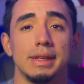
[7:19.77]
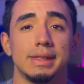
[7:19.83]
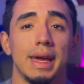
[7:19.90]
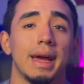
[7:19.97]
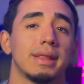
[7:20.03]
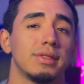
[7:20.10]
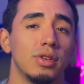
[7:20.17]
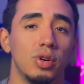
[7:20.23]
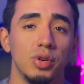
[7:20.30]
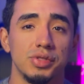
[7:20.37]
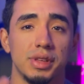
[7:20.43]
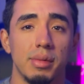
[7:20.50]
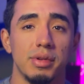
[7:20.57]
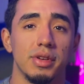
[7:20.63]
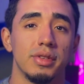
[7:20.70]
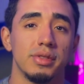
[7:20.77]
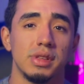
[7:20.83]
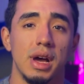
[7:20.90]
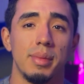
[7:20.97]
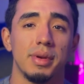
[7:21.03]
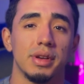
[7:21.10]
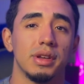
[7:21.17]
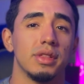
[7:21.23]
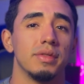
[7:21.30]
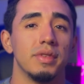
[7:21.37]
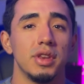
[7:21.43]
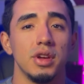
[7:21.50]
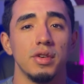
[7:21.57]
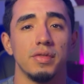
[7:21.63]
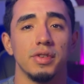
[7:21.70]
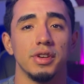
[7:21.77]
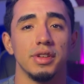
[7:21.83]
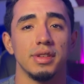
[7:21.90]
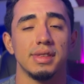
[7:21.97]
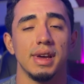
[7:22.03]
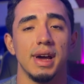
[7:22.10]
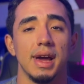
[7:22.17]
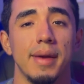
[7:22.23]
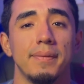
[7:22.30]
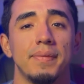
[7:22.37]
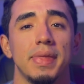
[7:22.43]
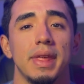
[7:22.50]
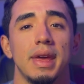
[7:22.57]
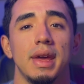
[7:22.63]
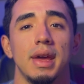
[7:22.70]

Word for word: That's a whole separate other topic, another video for another time.